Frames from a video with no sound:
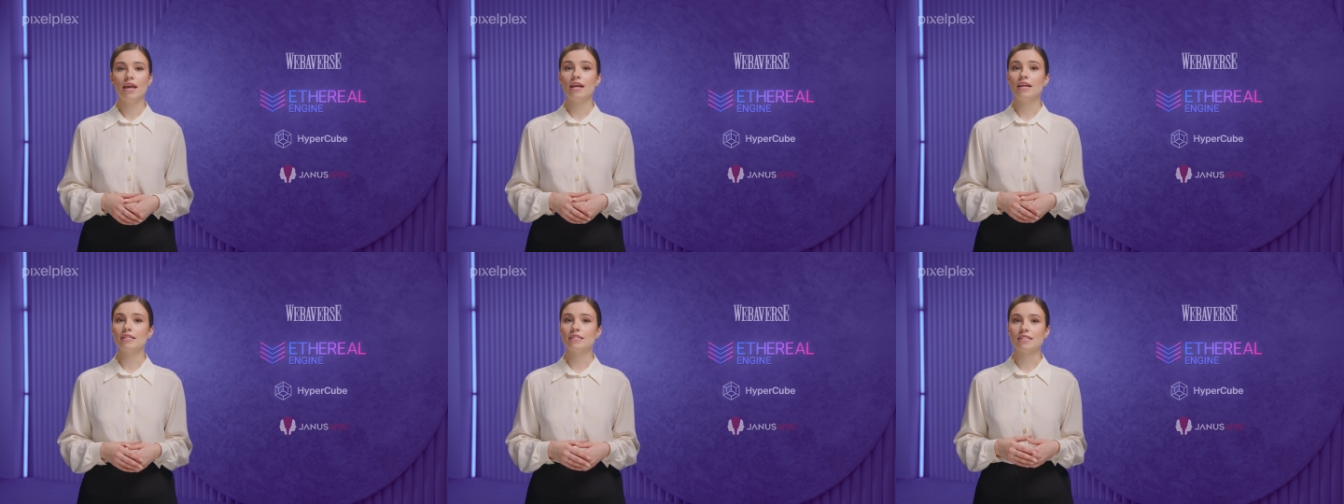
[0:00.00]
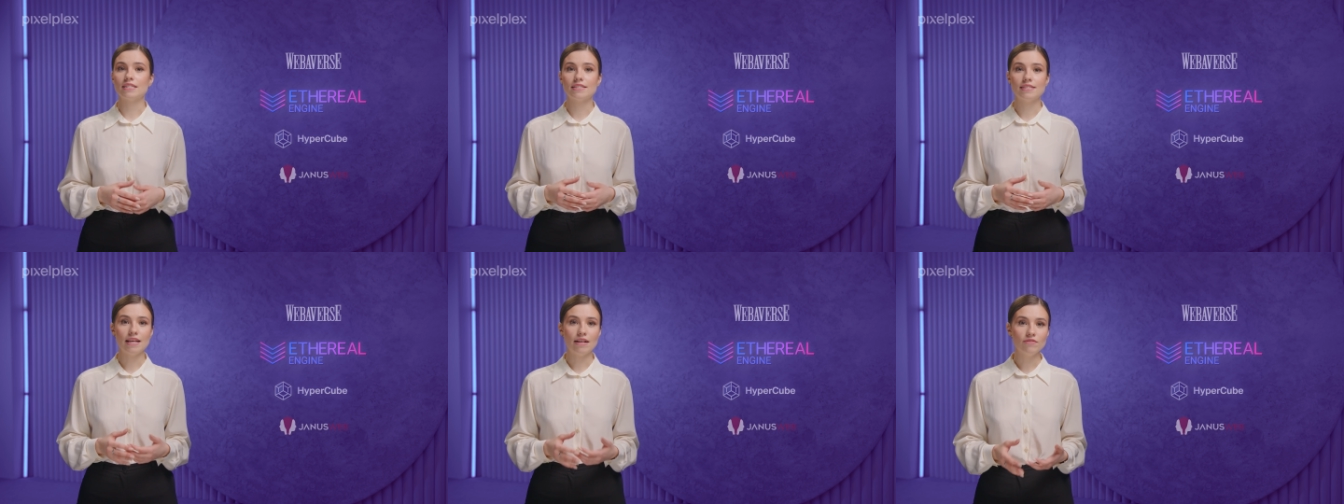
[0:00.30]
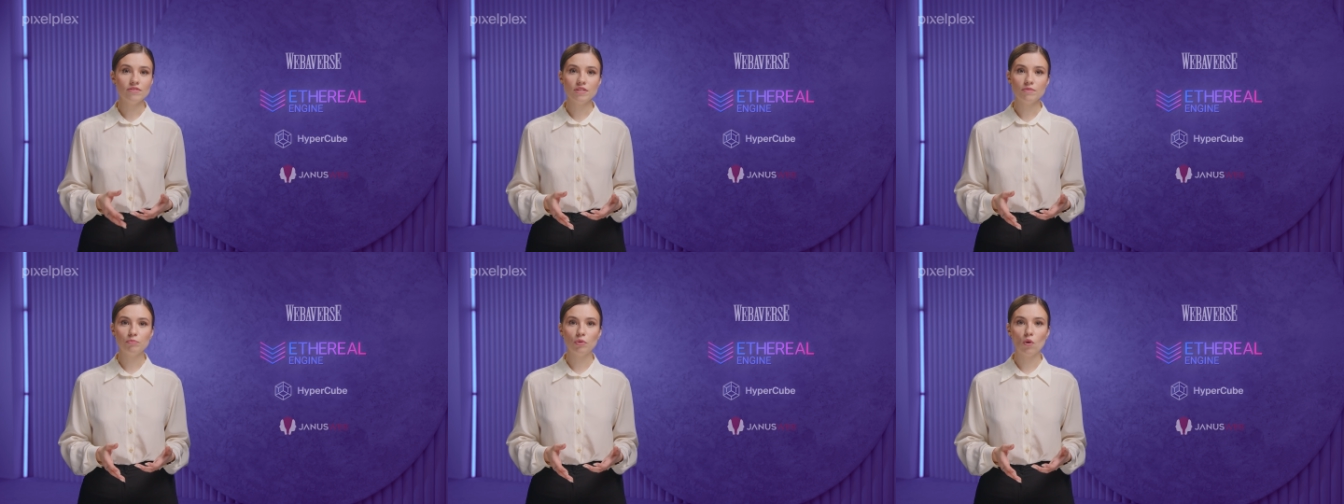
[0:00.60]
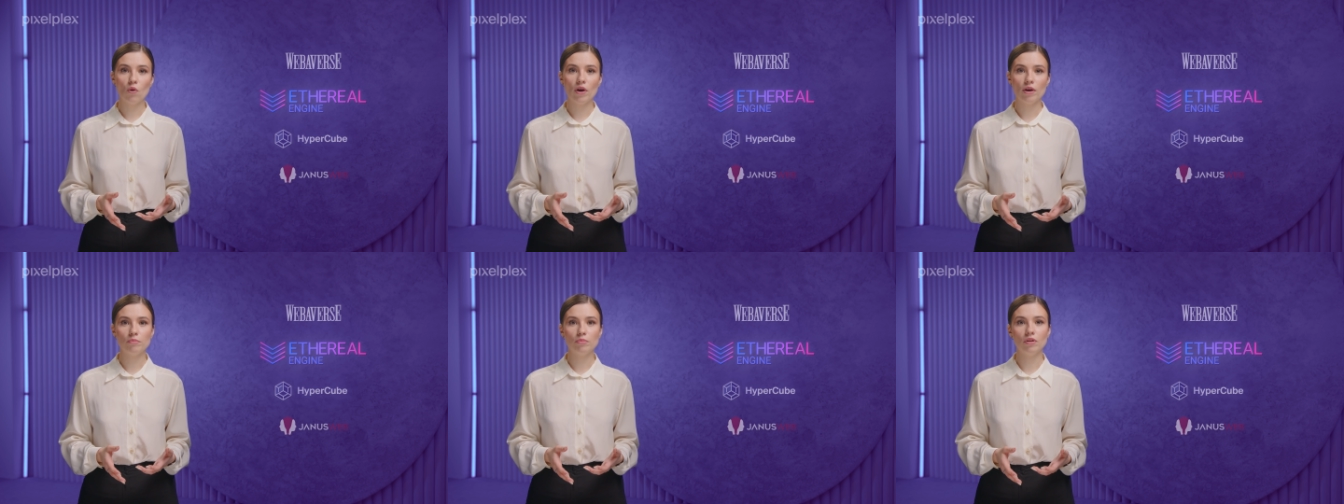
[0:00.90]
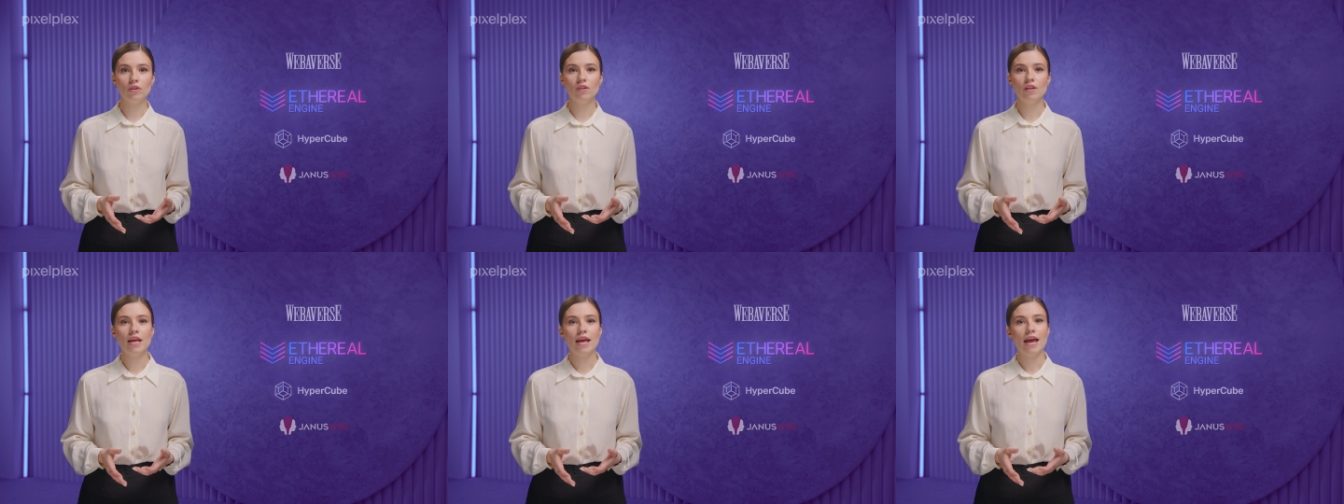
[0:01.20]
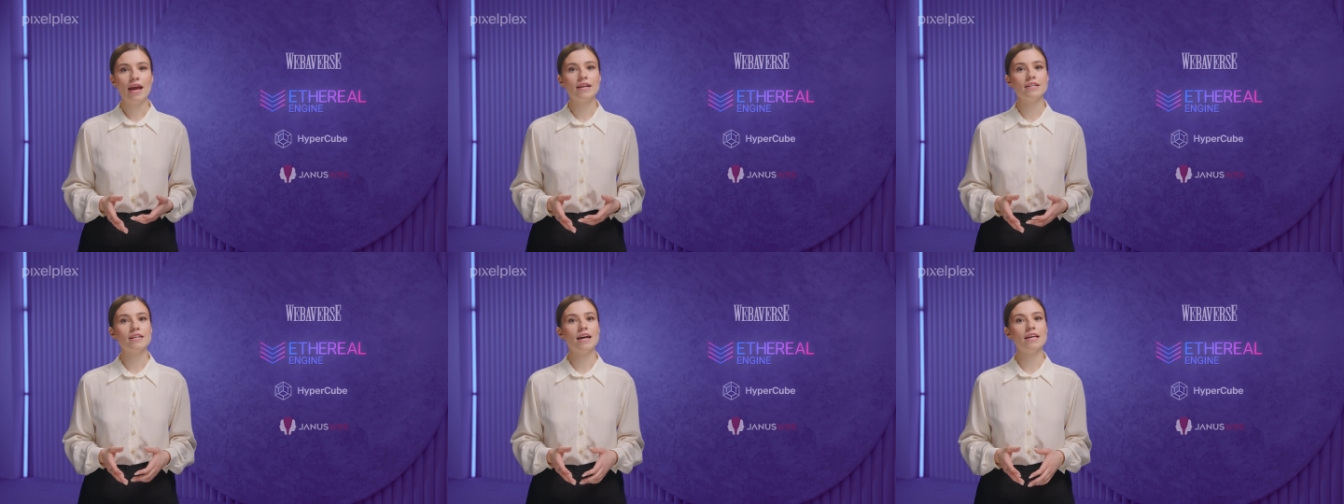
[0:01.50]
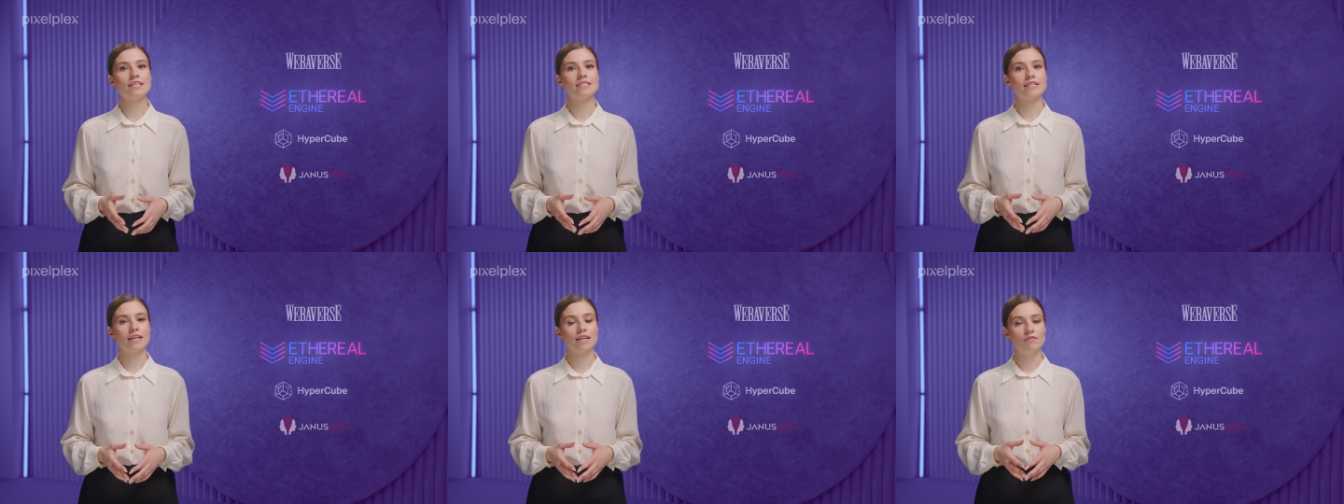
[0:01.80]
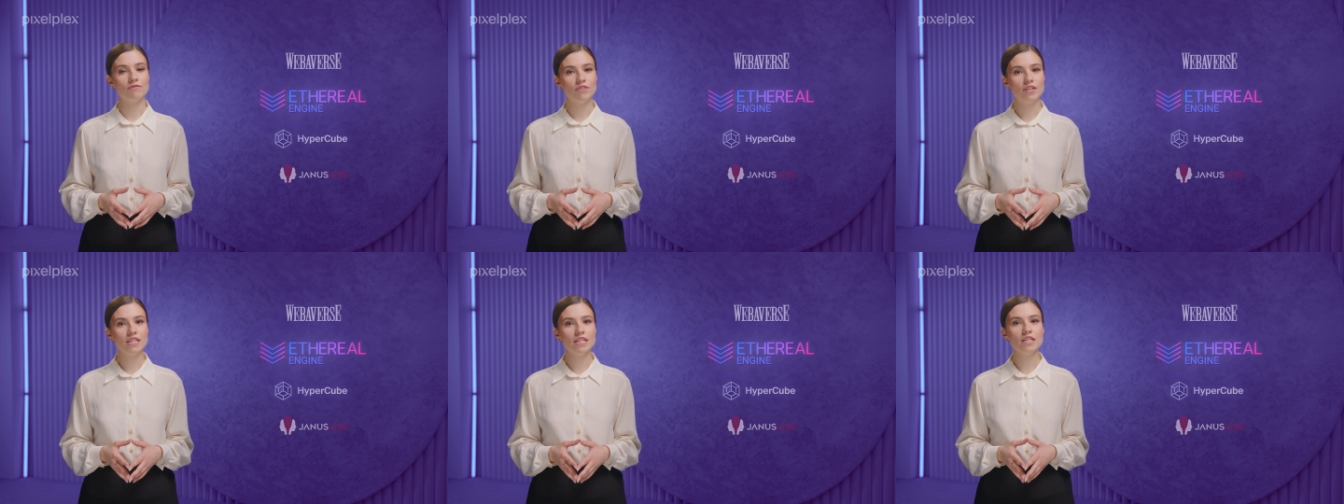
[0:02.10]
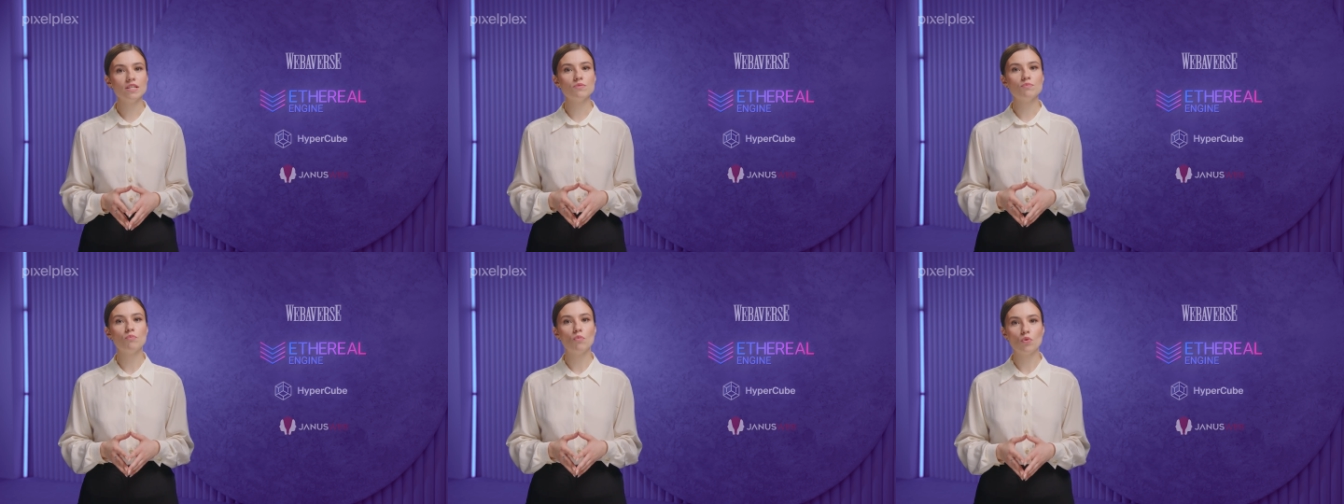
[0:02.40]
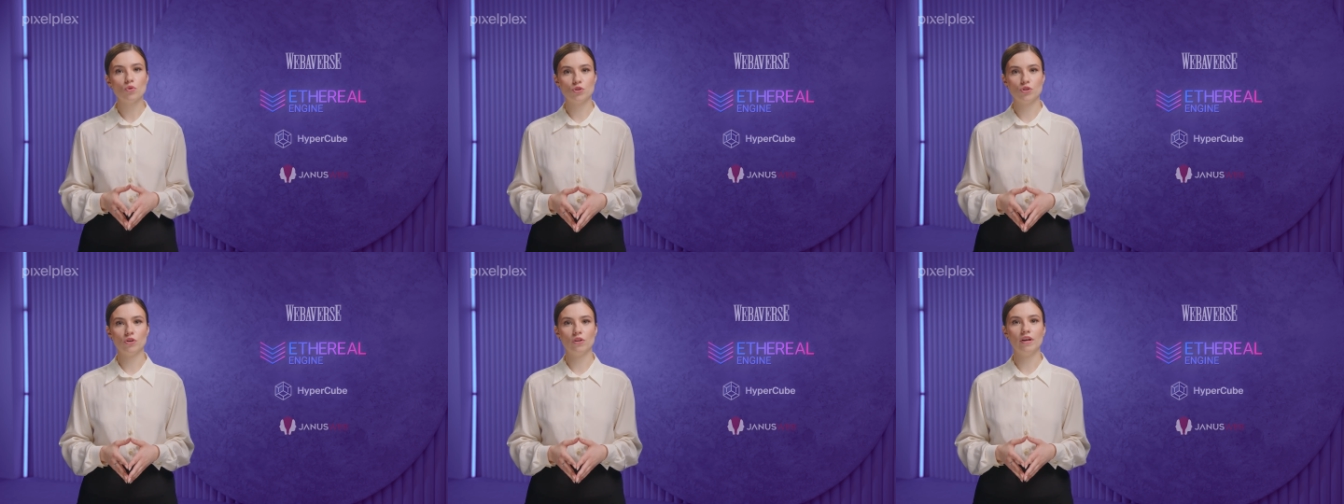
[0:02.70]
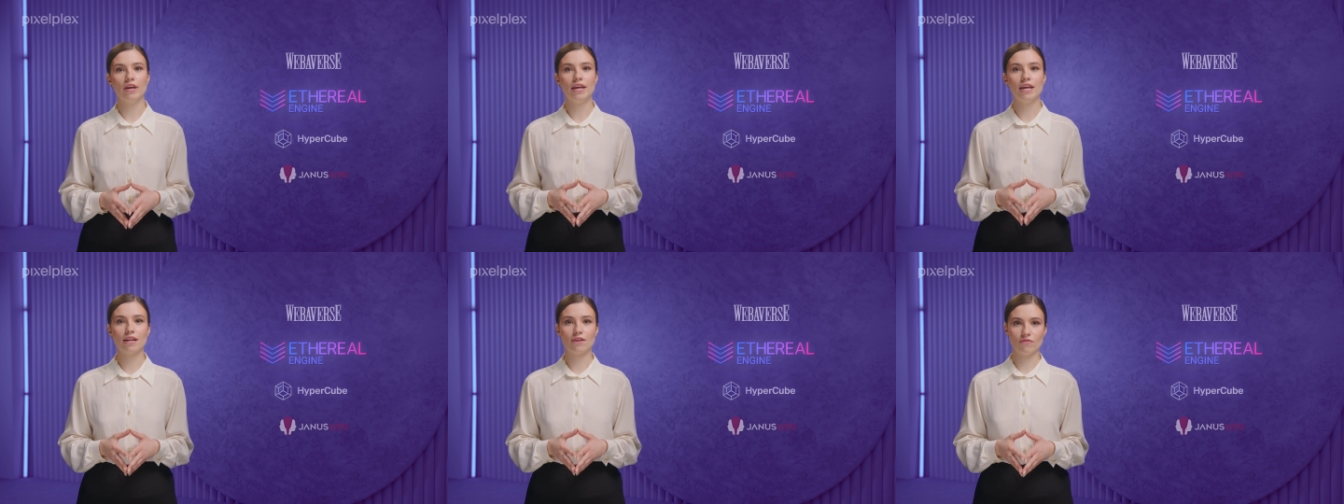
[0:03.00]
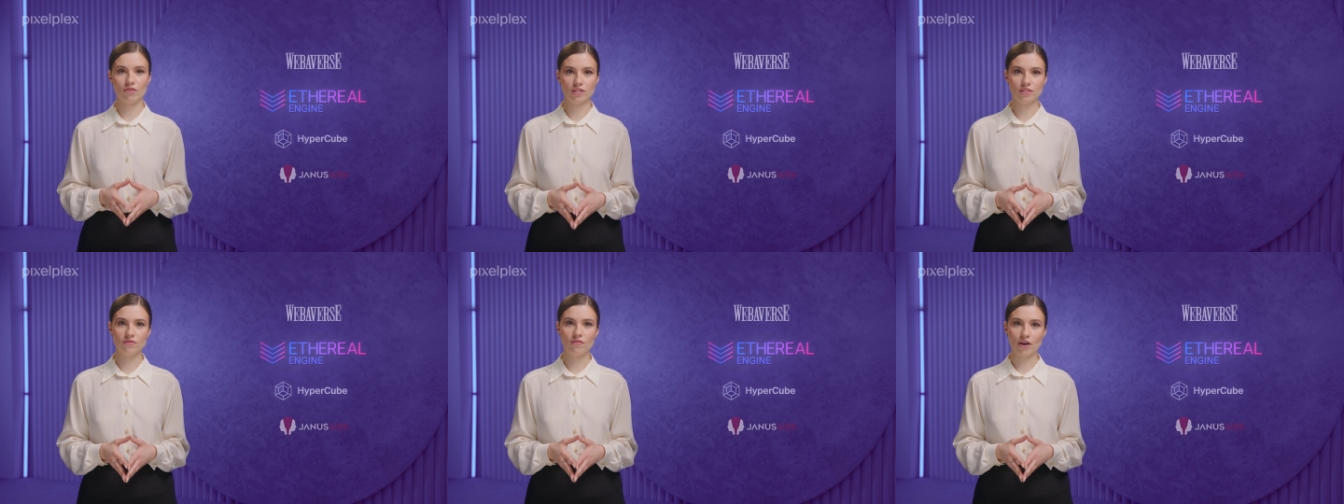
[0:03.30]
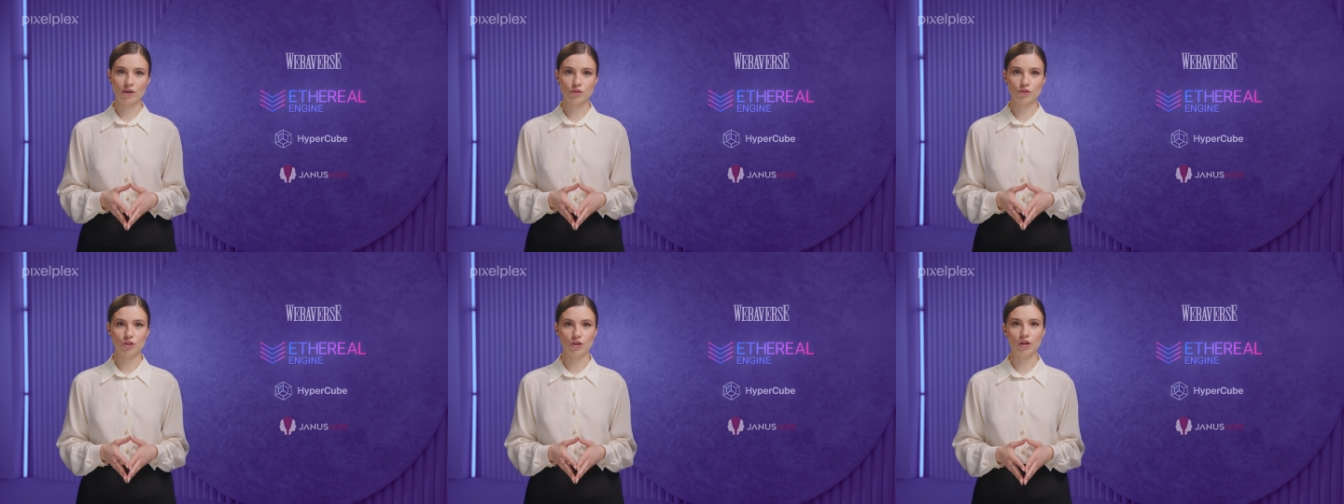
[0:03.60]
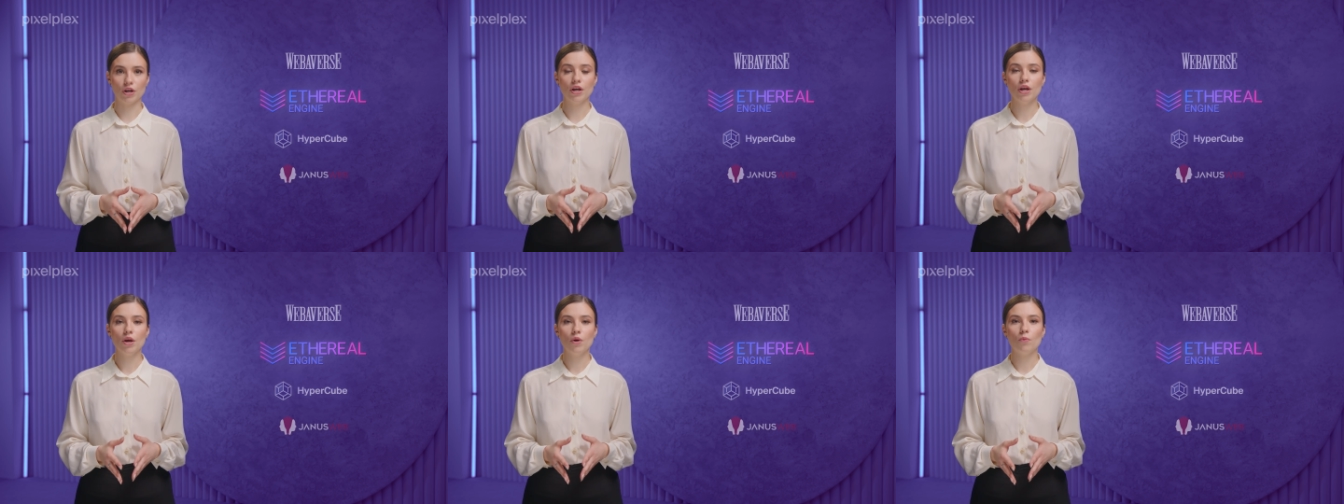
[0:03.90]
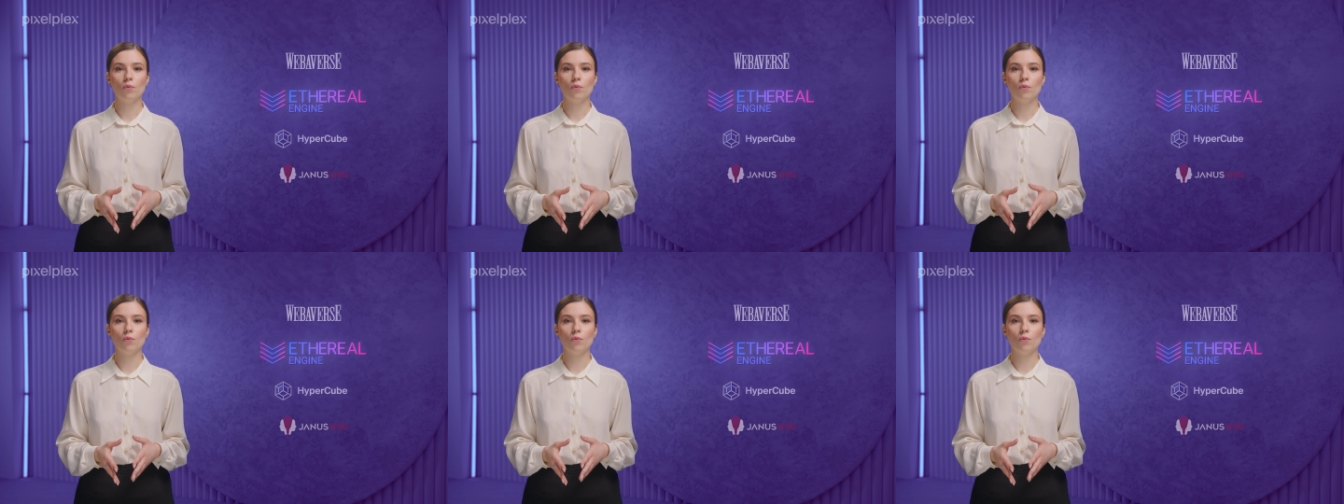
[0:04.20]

It is self-deployable and has a convenient modular infrastructure